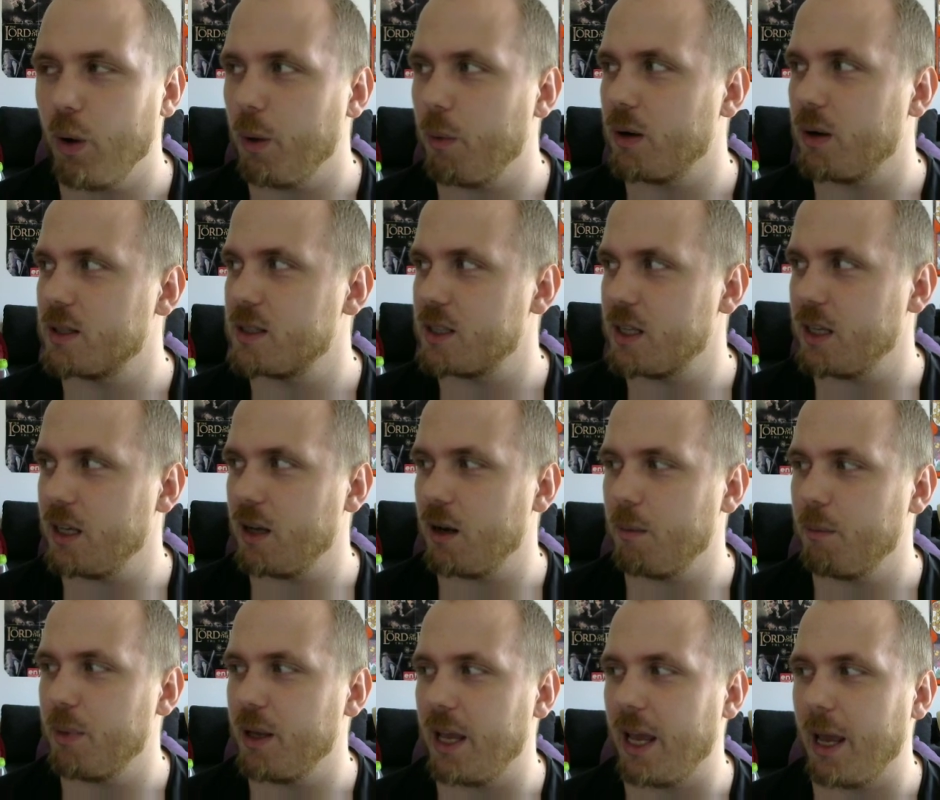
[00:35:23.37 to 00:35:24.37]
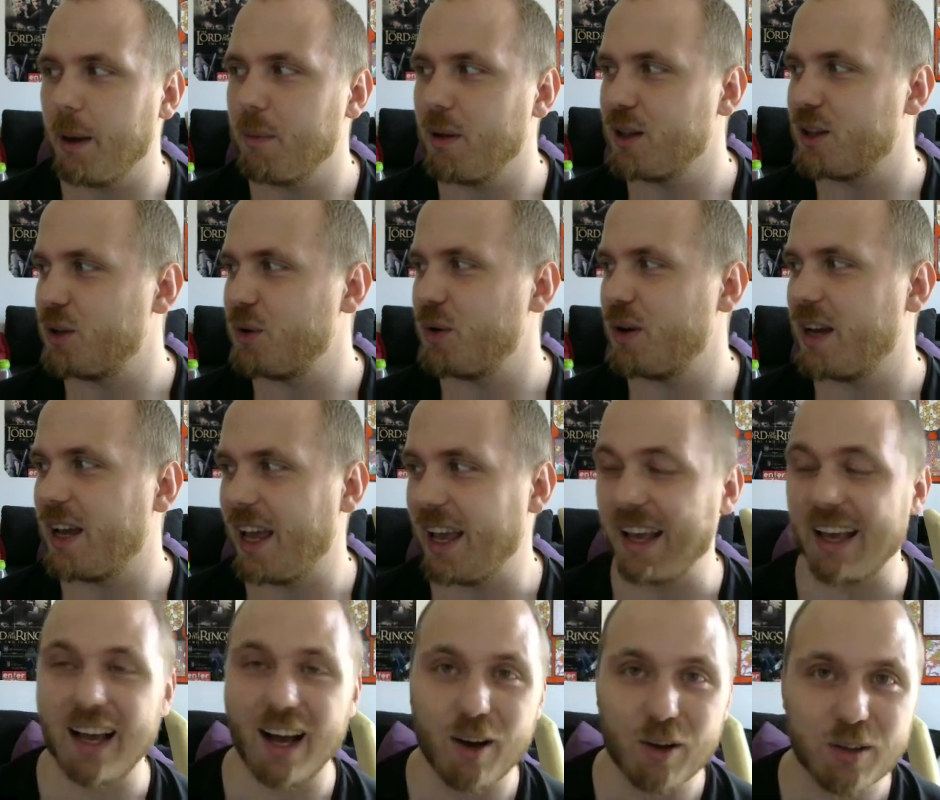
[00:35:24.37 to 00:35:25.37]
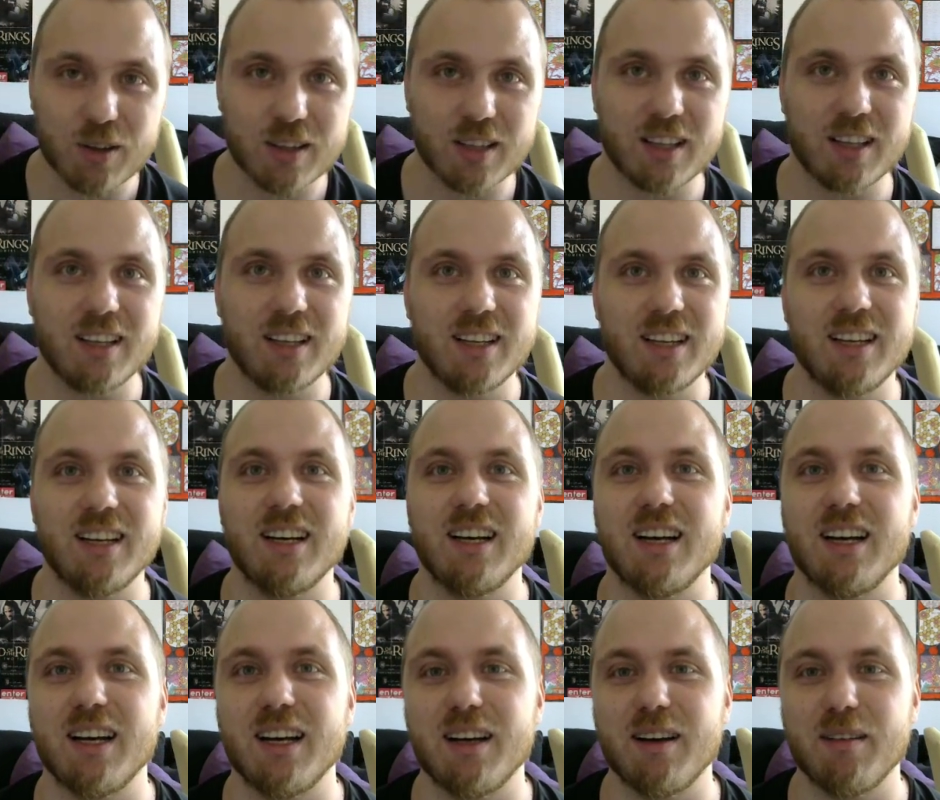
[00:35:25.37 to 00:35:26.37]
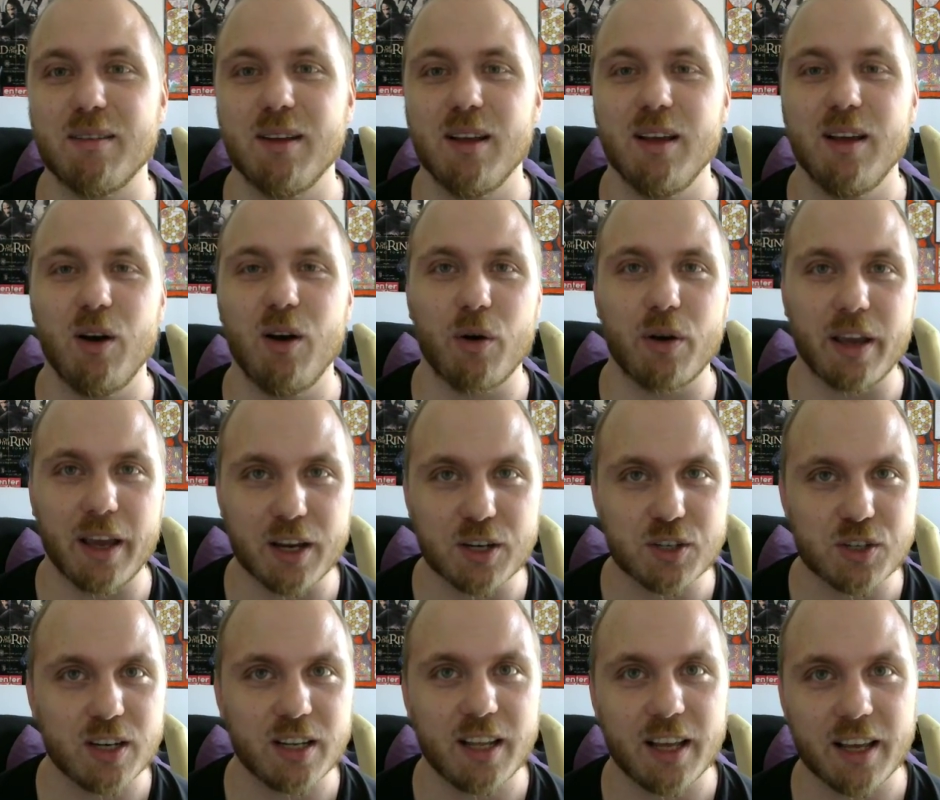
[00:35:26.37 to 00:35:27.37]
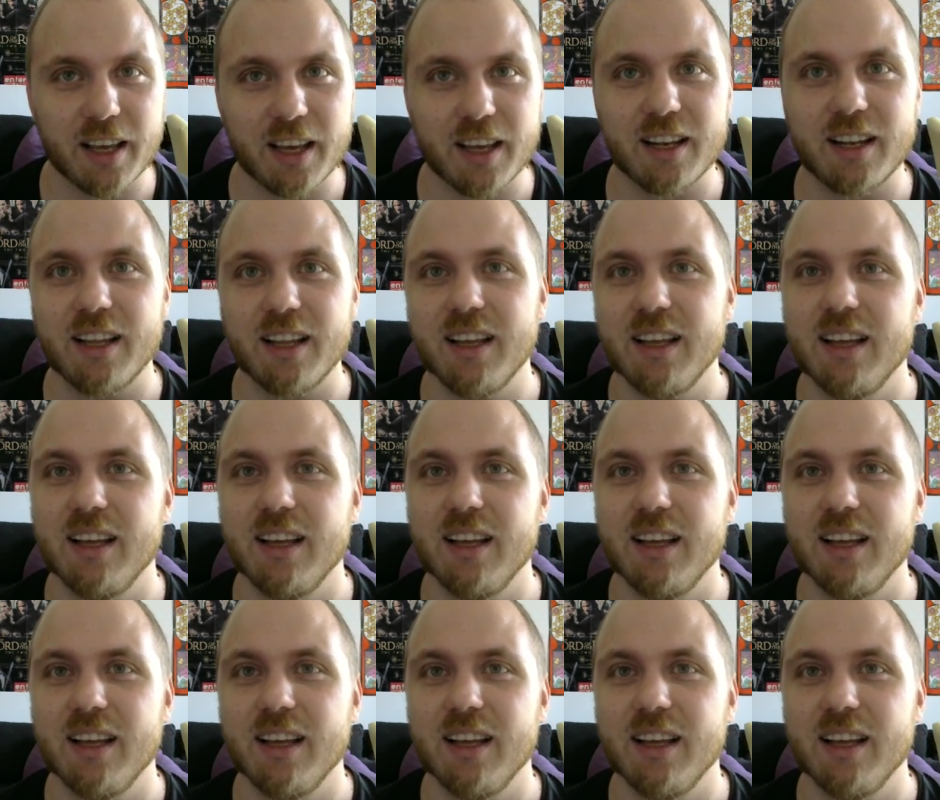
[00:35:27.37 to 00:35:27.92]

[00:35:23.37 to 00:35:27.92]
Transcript: will still be able to hang out occasionally again.